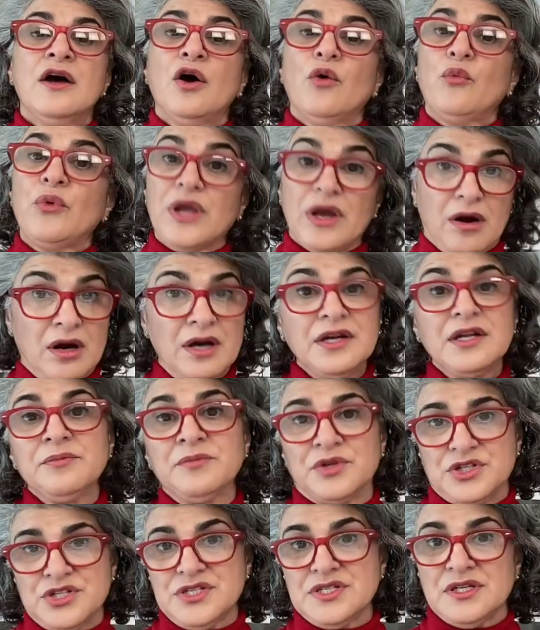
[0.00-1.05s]
We are
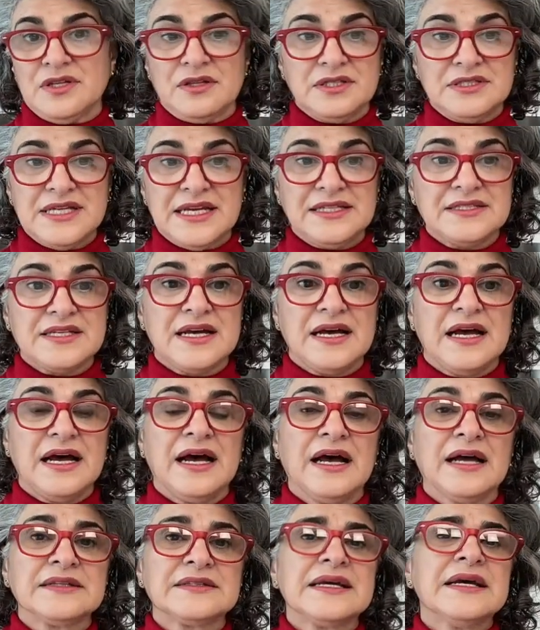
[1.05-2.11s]
immersed in the data,
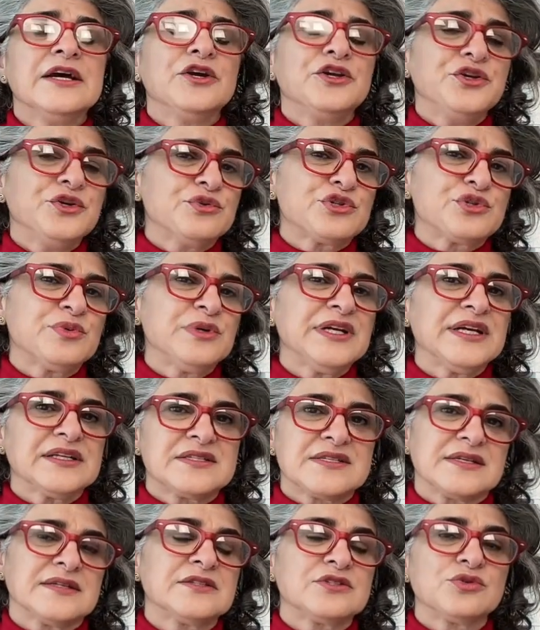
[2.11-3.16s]
and usually
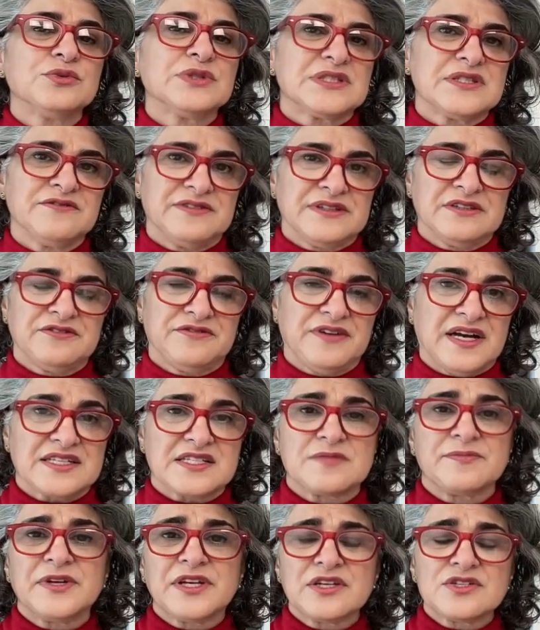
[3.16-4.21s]
it's intuitive and
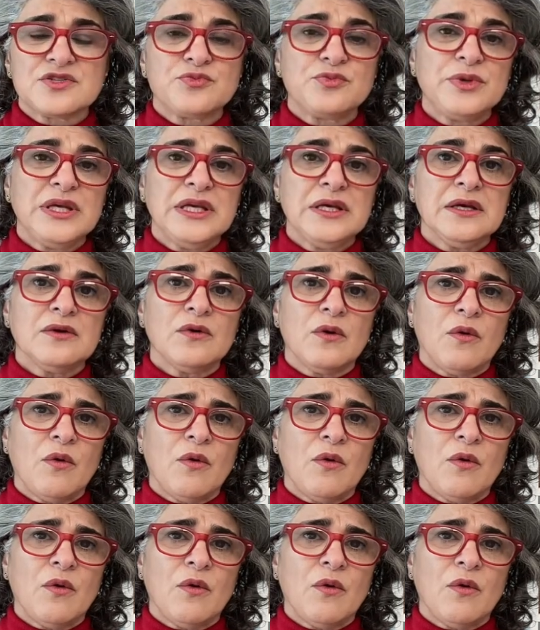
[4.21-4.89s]
fast because we